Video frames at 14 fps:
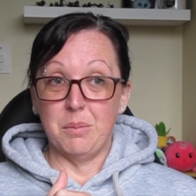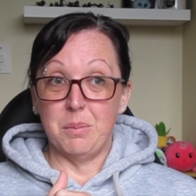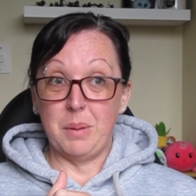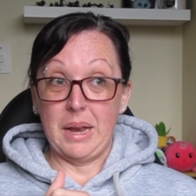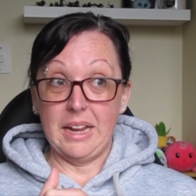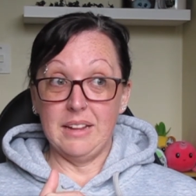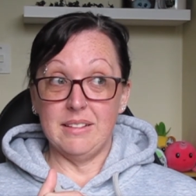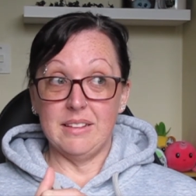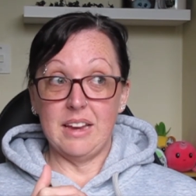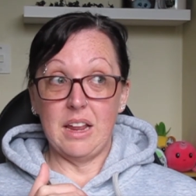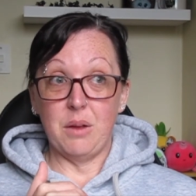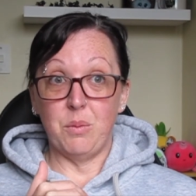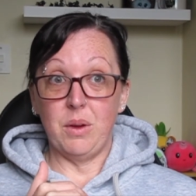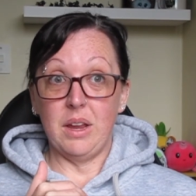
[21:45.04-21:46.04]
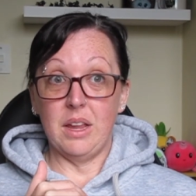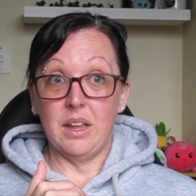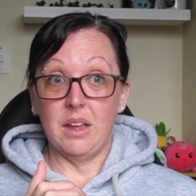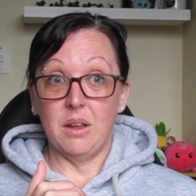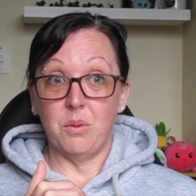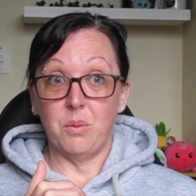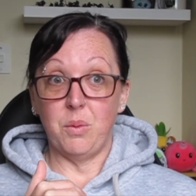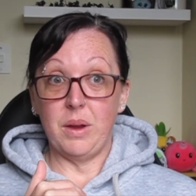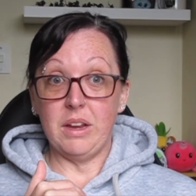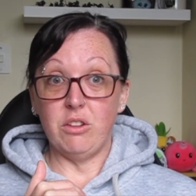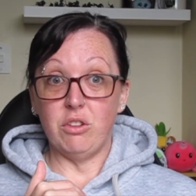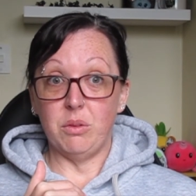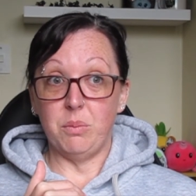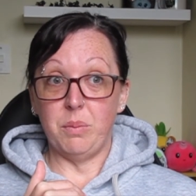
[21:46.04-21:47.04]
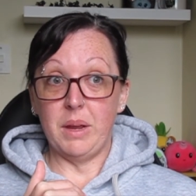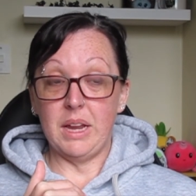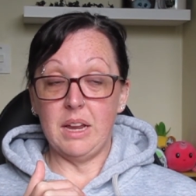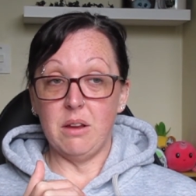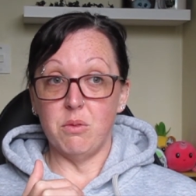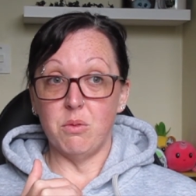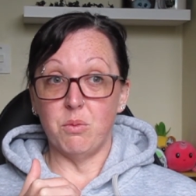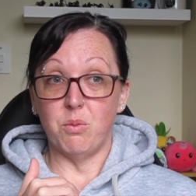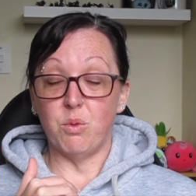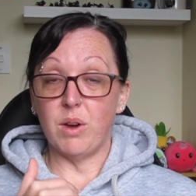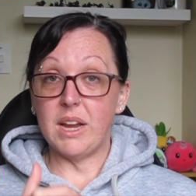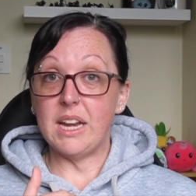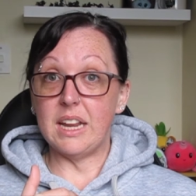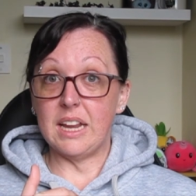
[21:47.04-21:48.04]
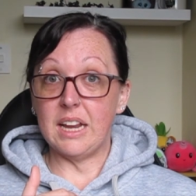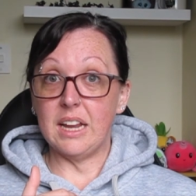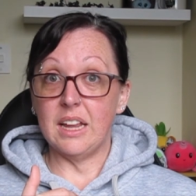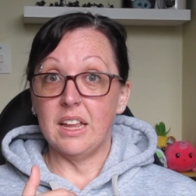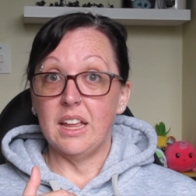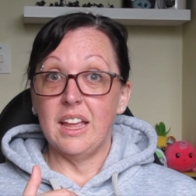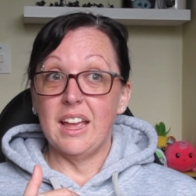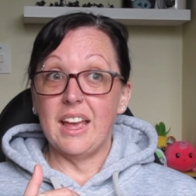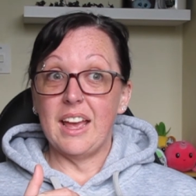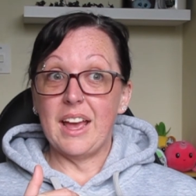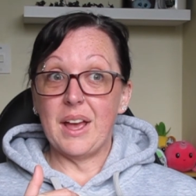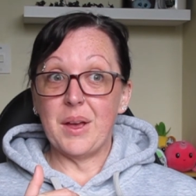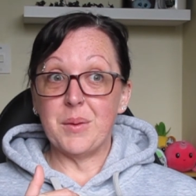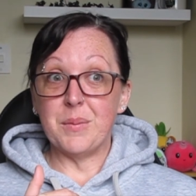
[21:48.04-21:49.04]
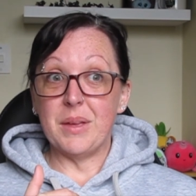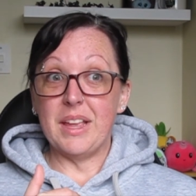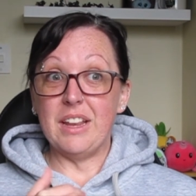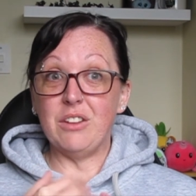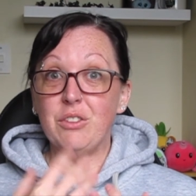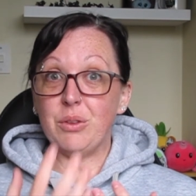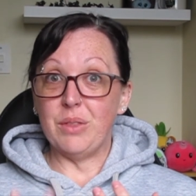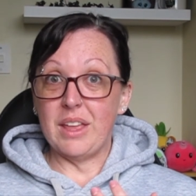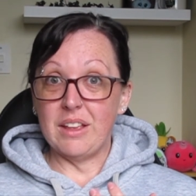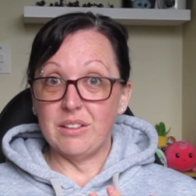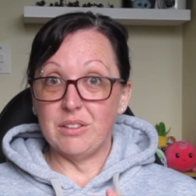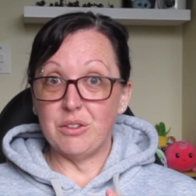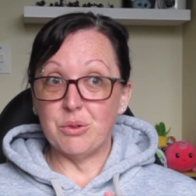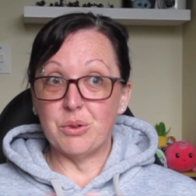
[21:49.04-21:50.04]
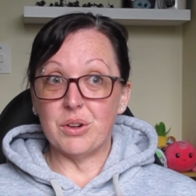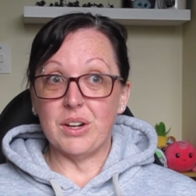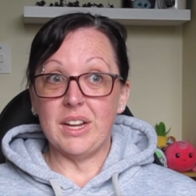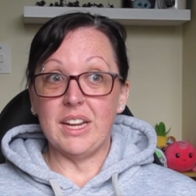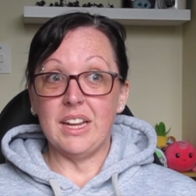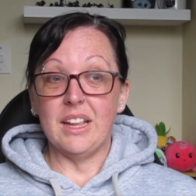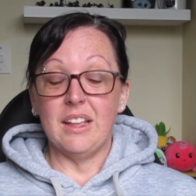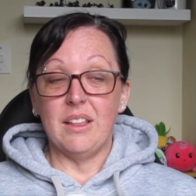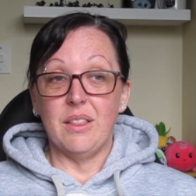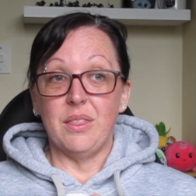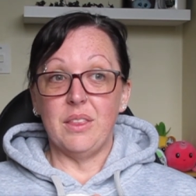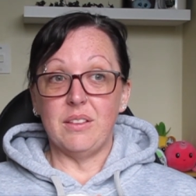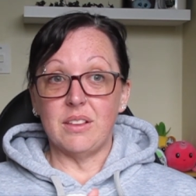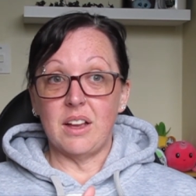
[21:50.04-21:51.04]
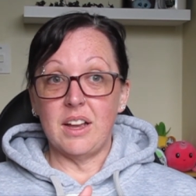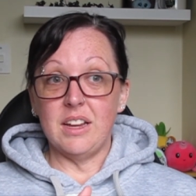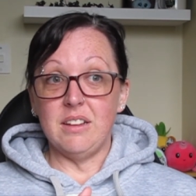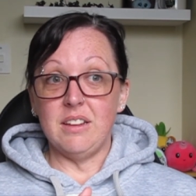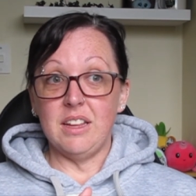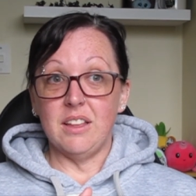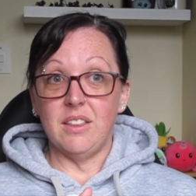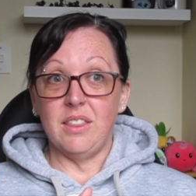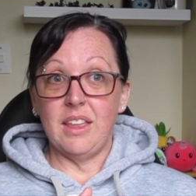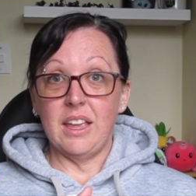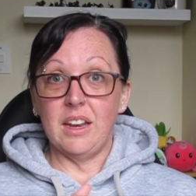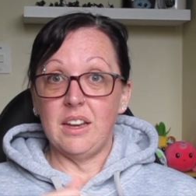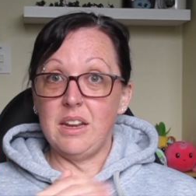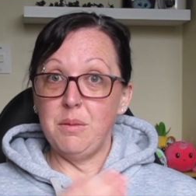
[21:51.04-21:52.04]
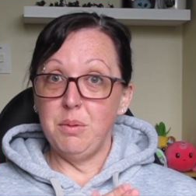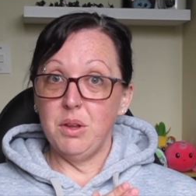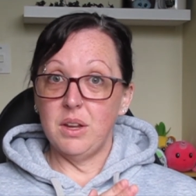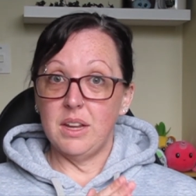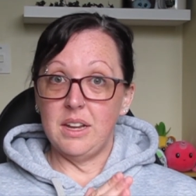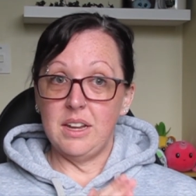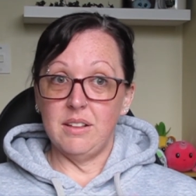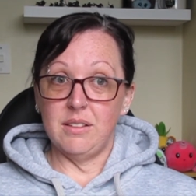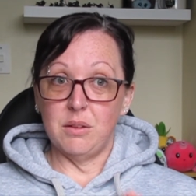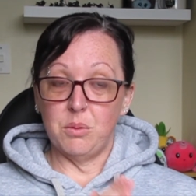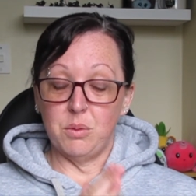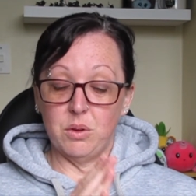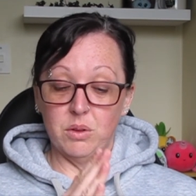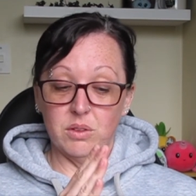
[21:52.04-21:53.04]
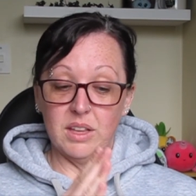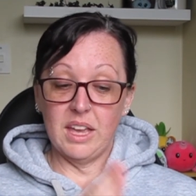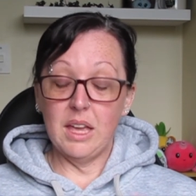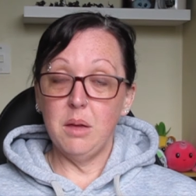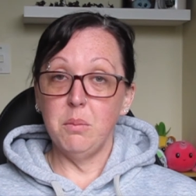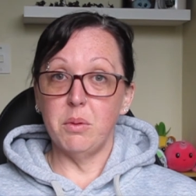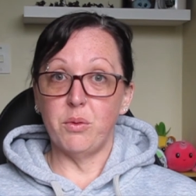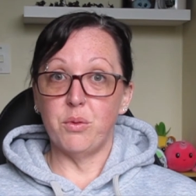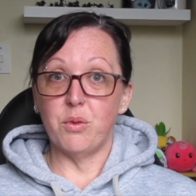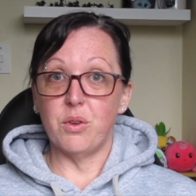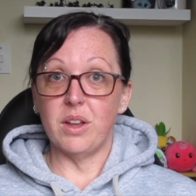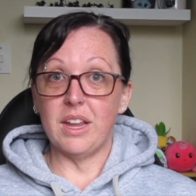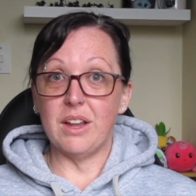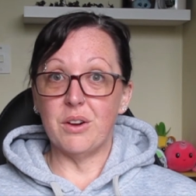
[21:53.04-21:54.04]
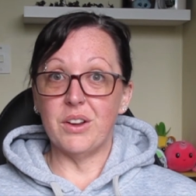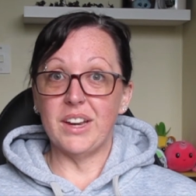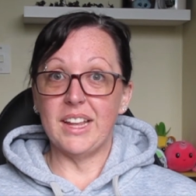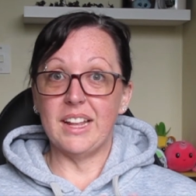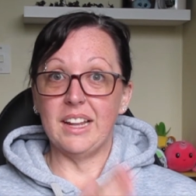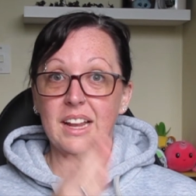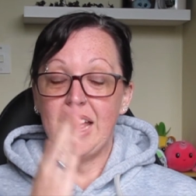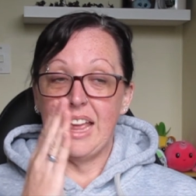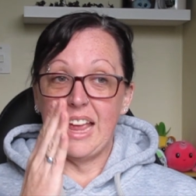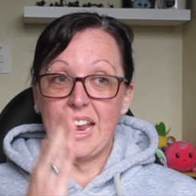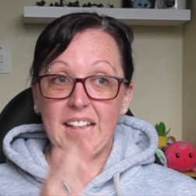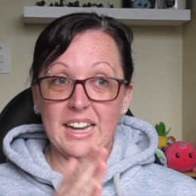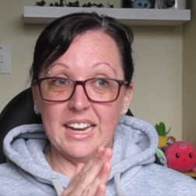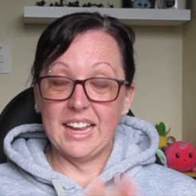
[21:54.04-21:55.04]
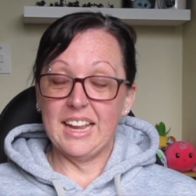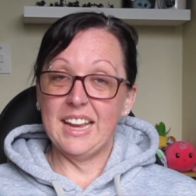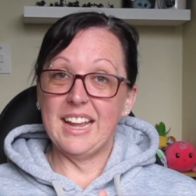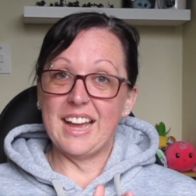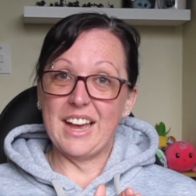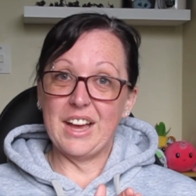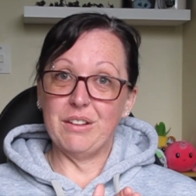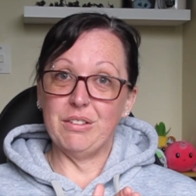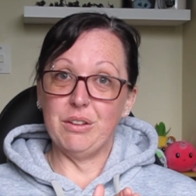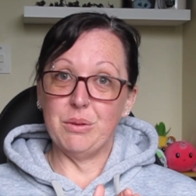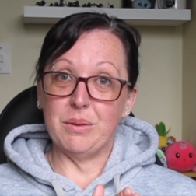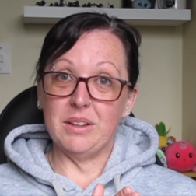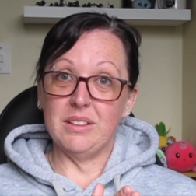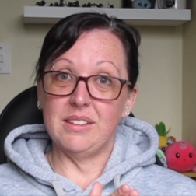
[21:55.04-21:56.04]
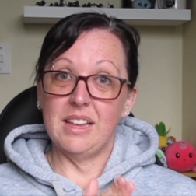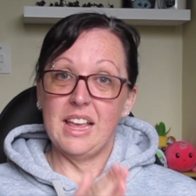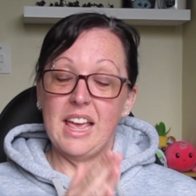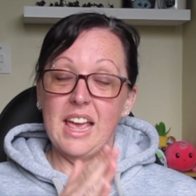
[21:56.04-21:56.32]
placed and where we should be reading um, into that story this idea that Nebuchadnezzar was king before he got ill and king afterwards,